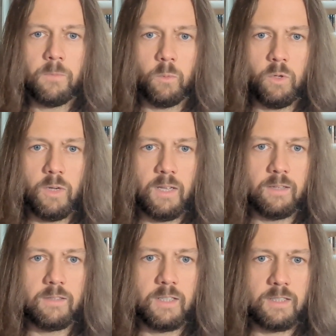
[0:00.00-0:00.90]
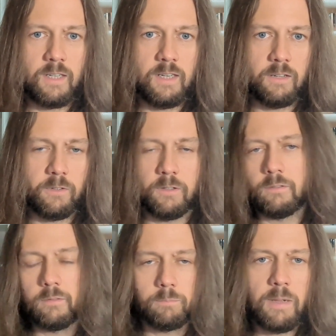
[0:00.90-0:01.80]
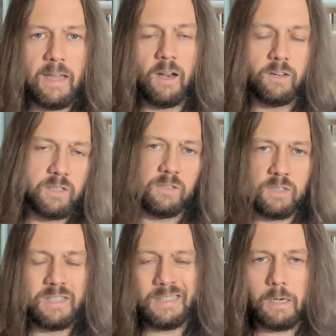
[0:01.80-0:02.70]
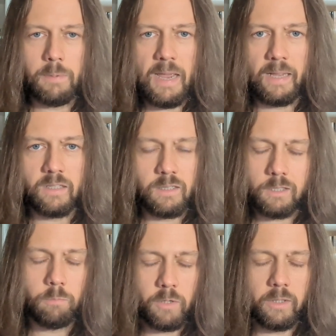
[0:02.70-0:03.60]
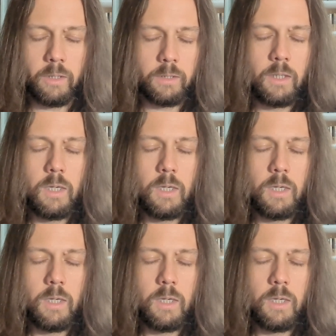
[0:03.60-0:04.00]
when you get 16 different 16 packets, that's pretty good.